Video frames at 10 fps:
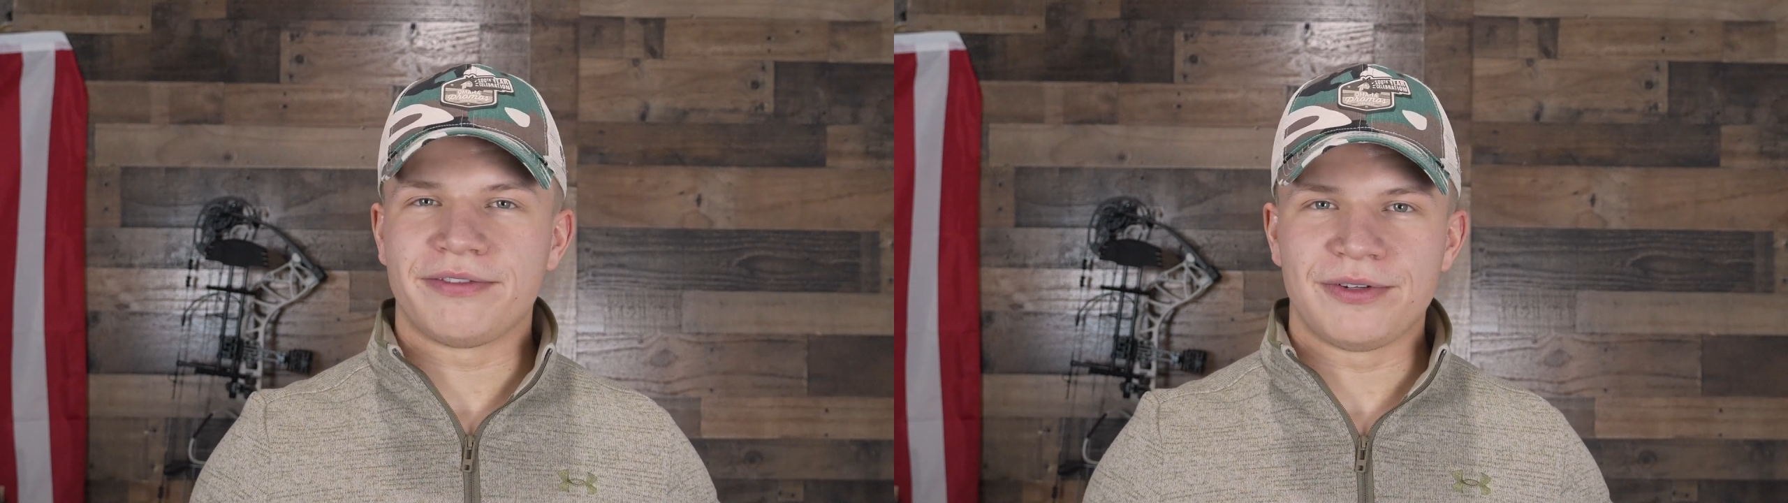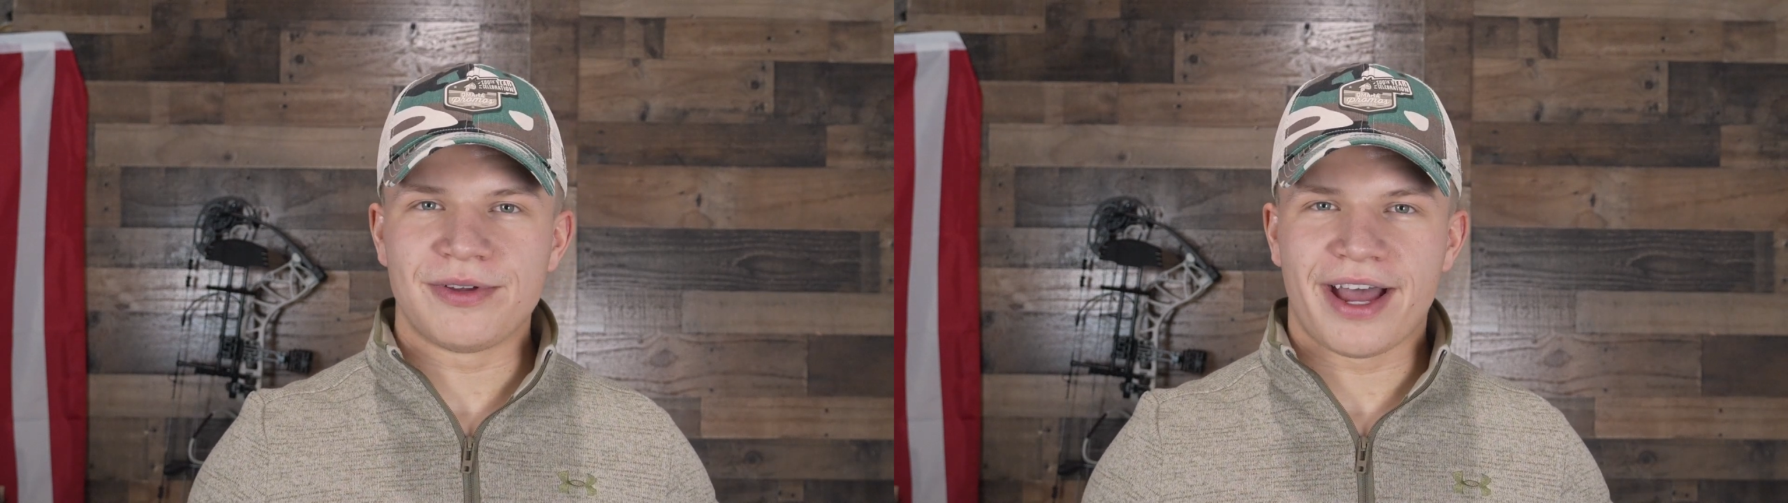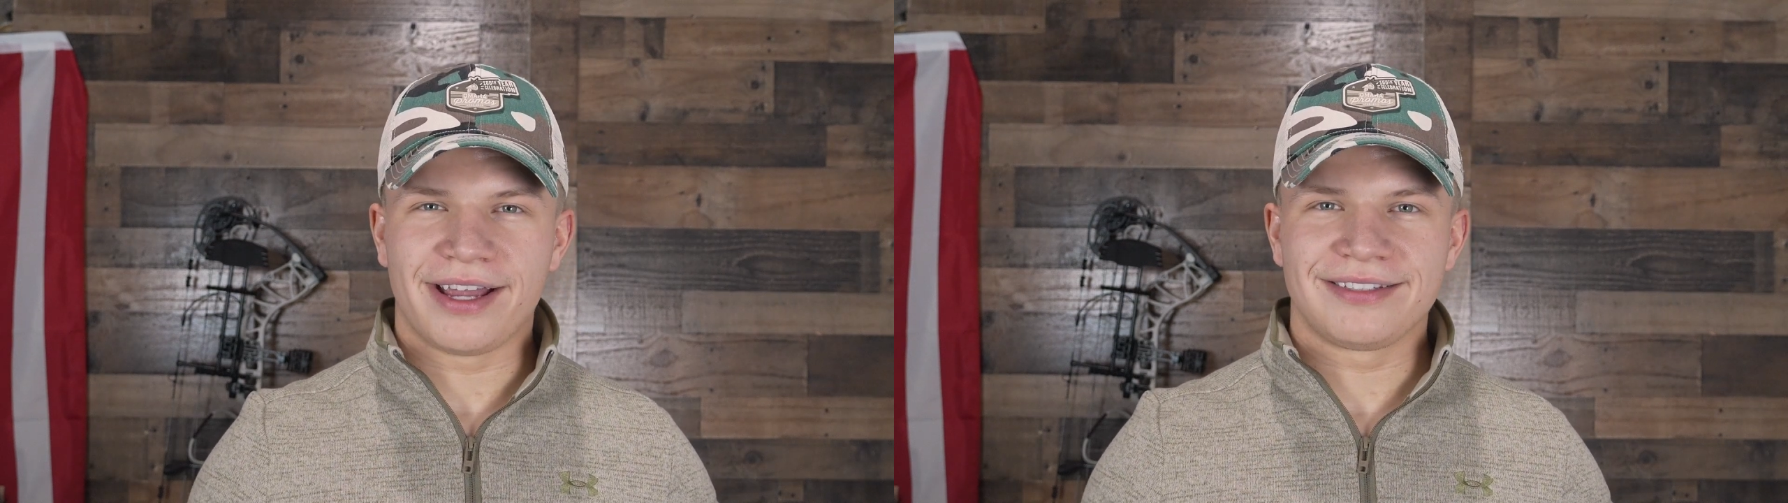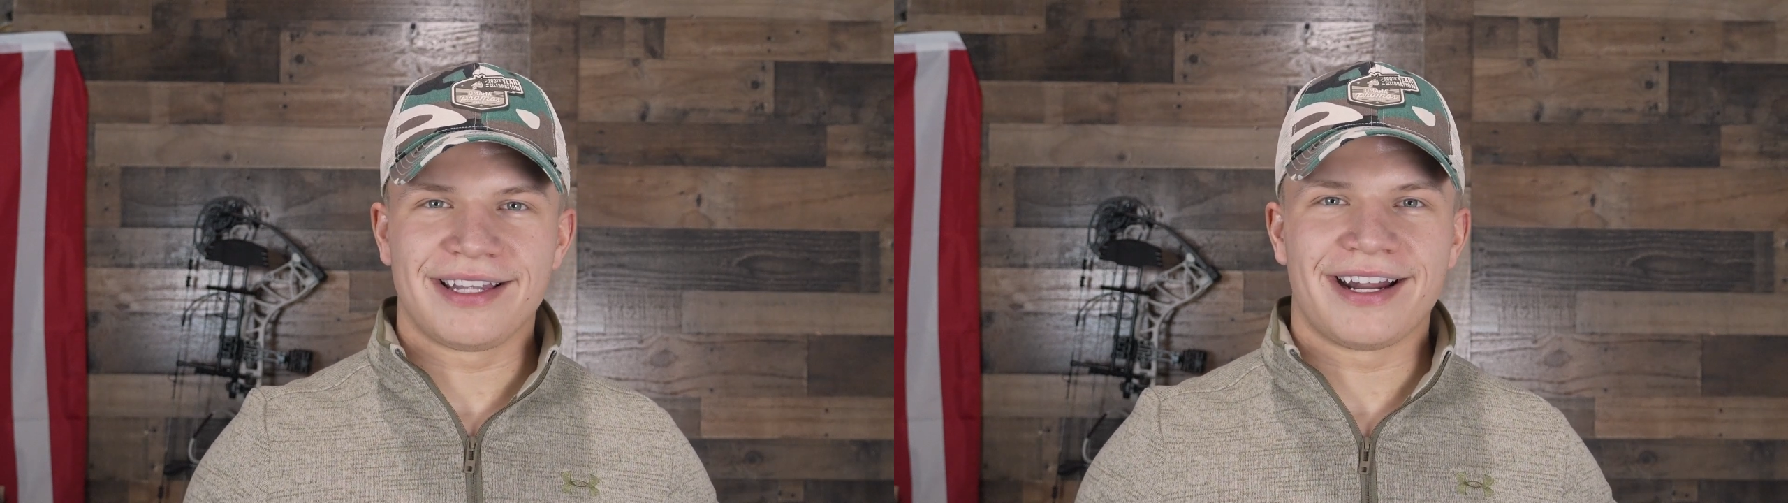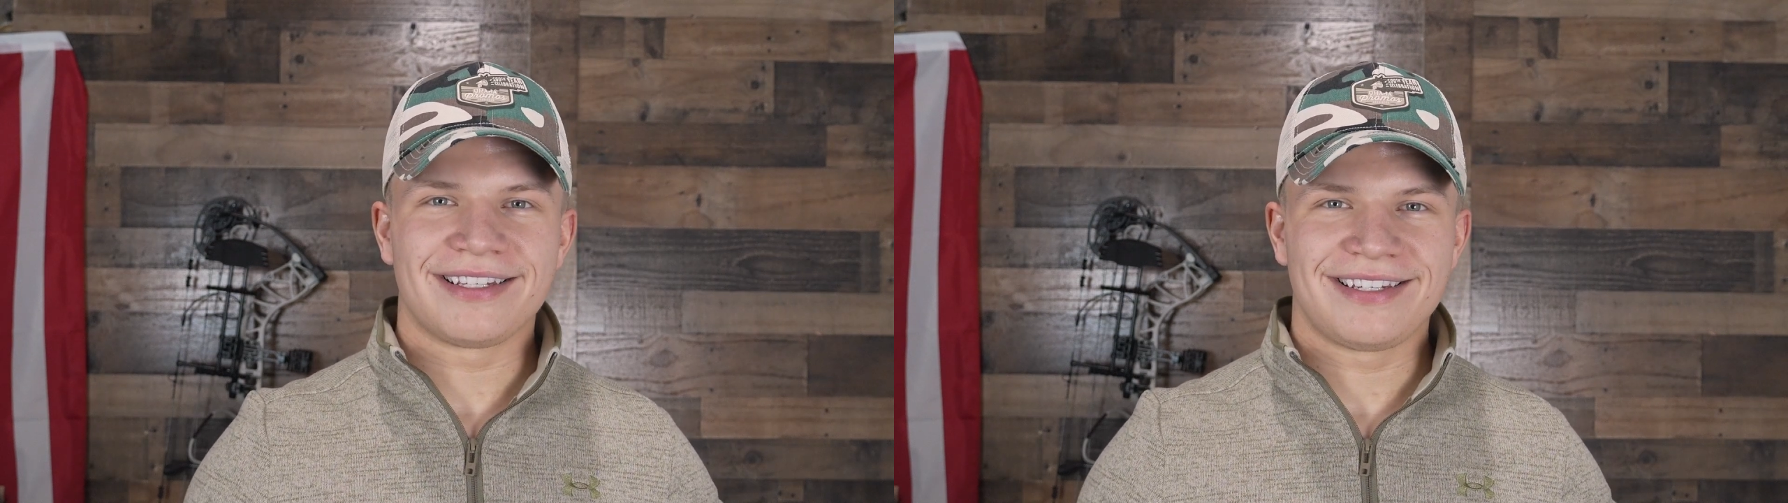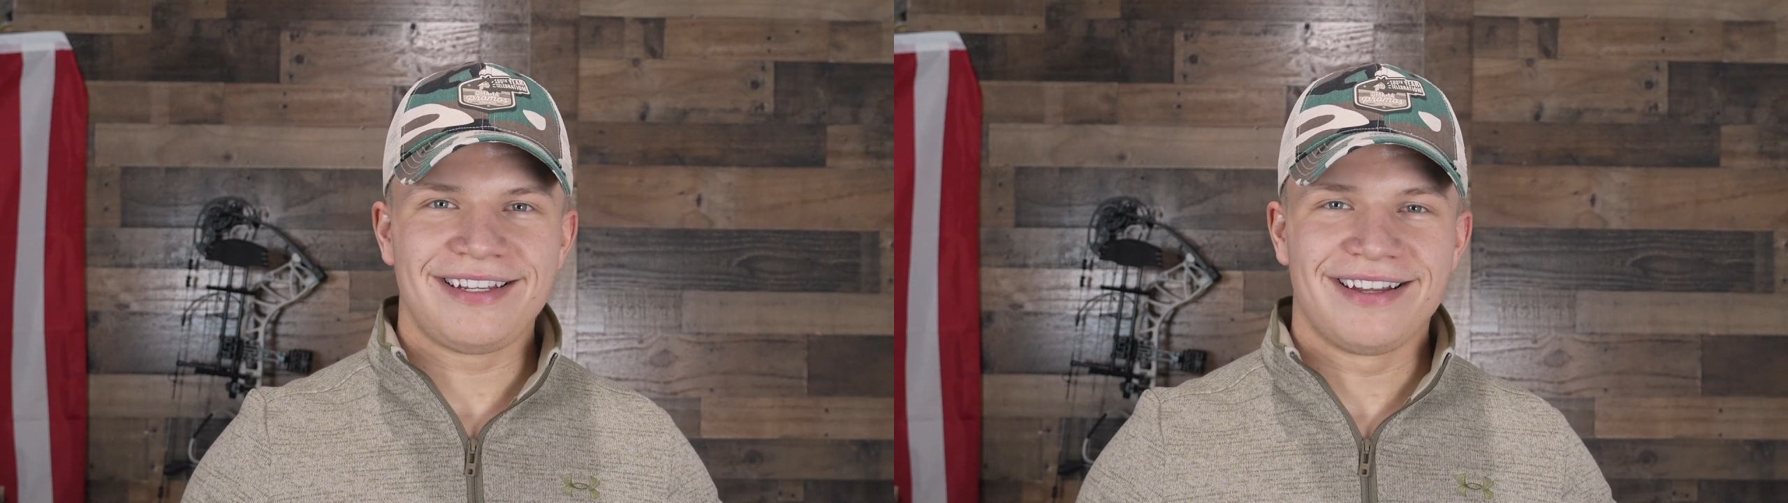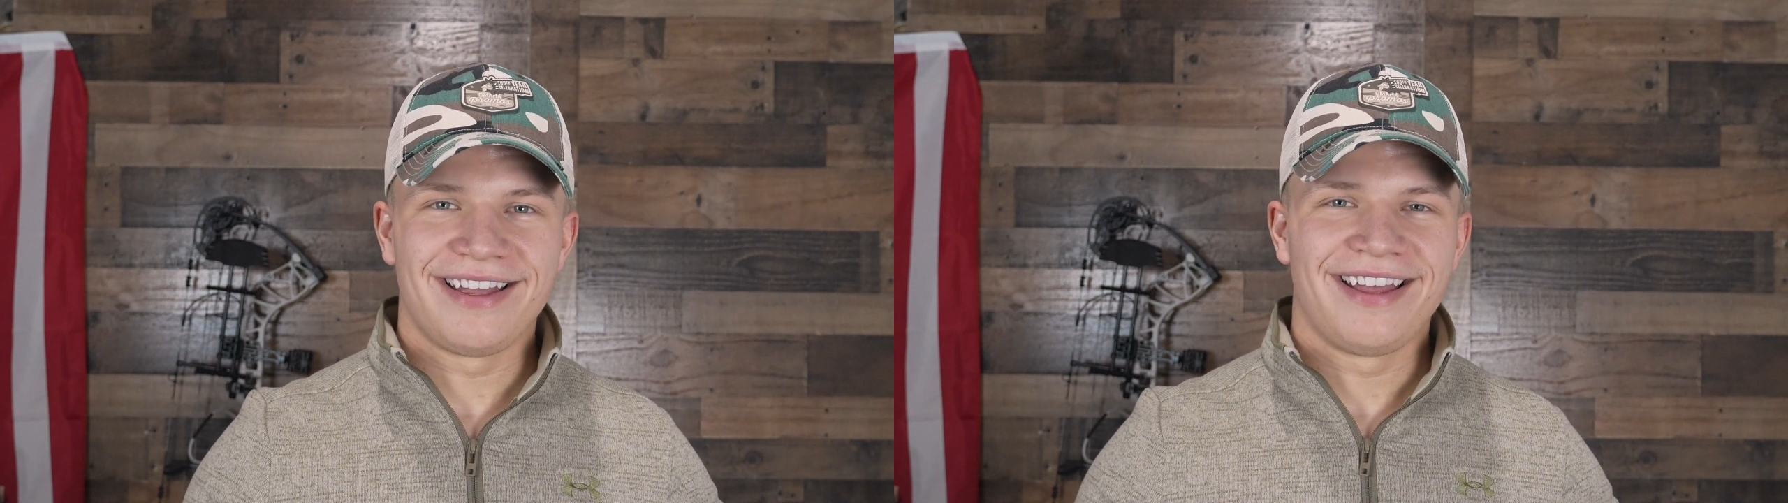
a few guys that I see,